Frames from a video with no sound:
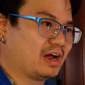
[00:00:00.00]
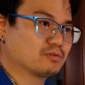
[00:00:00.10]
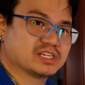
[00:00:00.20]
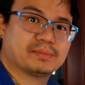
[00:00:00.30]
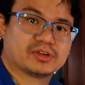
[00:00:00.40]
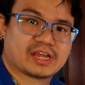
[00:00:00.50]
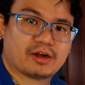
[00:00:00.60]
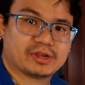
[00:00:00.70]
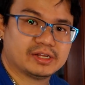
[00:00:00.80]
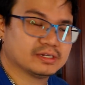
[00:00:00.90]
I was able to
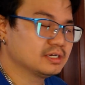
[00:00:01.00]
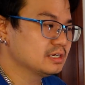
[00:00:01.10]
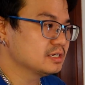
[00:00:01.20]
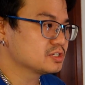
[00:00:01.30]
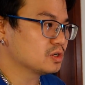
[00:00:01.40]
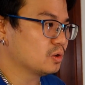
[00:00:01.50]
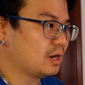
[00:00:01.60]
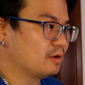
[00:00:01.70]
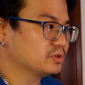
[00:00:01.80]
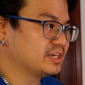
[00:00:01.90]
carry it, so
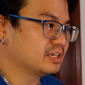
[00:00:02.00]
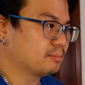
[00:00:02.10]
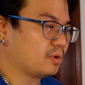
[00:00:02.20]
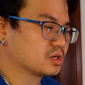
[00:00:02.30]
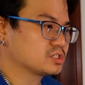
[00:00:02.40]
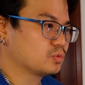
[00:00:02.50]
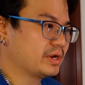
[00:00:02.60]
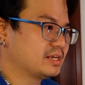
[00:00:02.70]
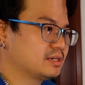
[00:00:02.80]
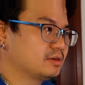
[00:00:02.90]
I would think the box
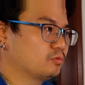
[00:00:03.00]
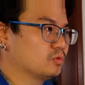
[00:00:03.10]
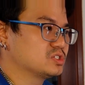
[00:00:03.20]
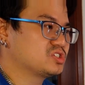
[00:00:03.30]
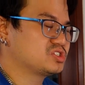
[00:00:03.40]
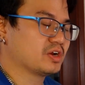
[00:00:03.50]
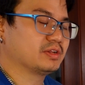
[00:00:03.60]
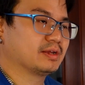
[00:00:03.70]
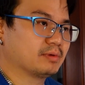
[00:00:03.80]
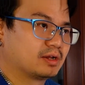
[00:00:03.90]
weight was
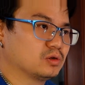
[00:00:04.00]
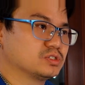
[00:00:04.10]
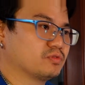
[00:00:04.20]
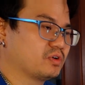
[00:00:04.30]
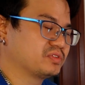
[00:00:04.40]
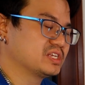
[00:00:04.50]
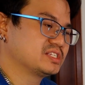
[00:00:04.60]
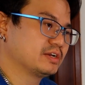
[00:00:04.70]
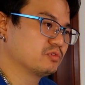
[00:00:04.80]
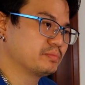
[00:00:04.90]
generally inclusive of this
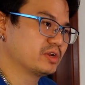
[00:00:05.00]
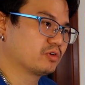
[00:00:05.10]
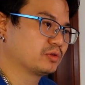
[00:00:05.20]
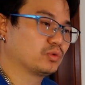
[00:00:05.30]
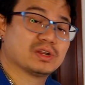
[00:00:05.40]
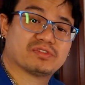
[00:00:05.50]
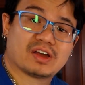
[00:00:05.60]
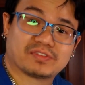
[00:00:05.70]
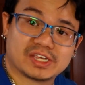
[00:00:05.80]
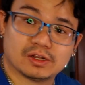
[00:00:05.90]
thing would be around
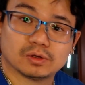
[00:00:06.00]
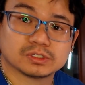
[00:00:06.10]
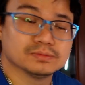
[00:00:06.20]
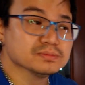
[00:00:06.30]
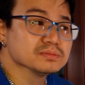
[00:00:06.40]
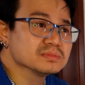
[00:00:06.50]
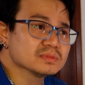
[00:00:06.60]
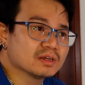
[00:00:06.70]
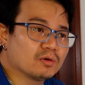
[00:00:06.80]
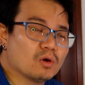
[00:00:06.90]
25 kilos.
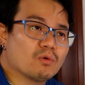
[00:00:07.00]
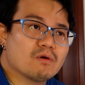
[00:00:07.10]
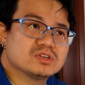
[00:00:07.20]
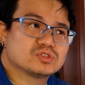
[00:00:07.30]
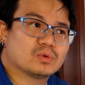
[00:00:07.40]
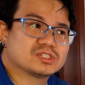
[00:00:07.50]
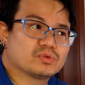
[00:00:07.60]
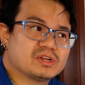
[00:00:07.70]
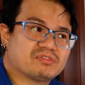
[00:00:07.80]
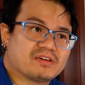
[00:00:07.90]
What's
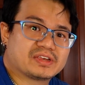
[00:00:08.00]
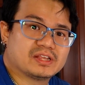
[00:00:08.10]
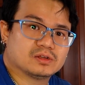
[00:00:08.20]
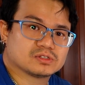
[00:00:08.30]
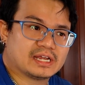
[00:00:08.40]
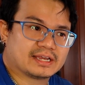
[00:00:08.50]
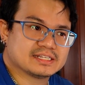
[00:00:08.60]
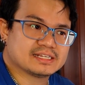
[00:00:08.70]
25 kilos like?